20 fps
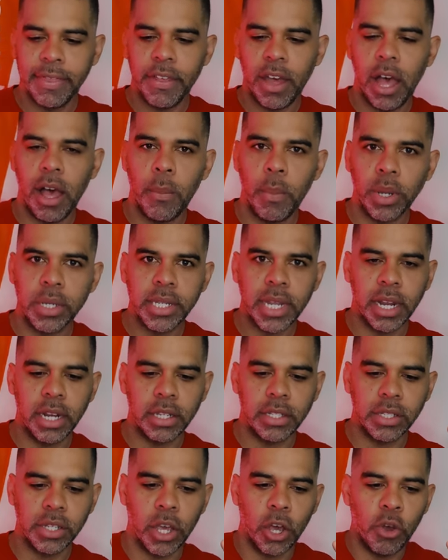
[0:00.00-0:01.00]
the Hubble
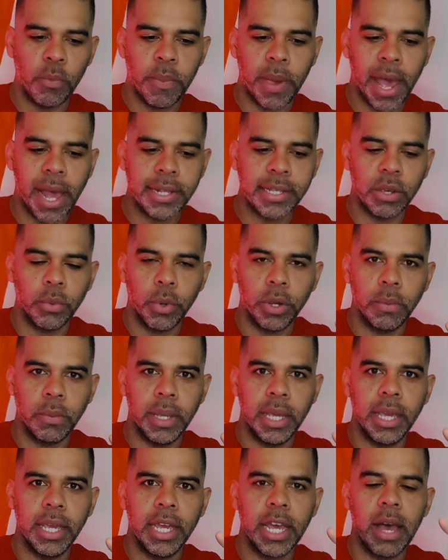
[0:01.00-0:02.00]
telescope as it would
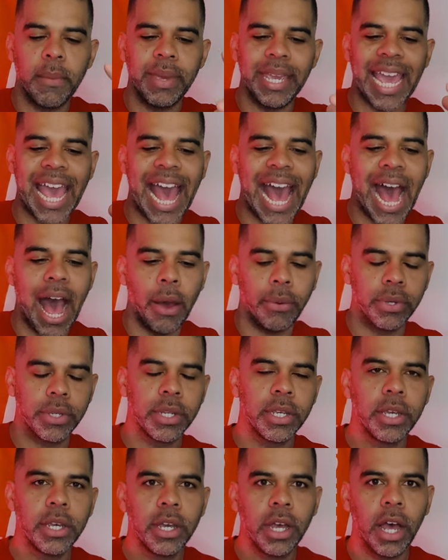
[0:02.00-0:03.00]
be coming
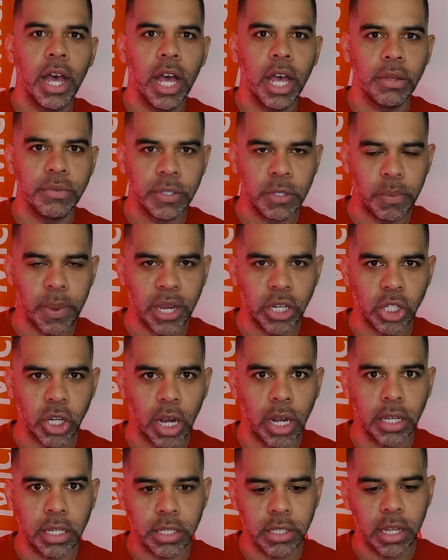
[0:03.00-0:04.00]
out of Space
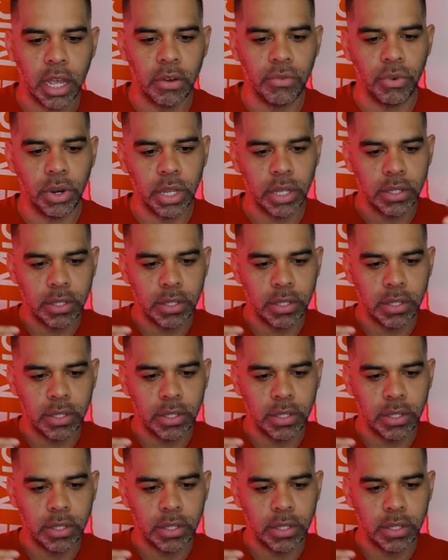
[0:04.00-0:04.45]
Shuttle Discovery.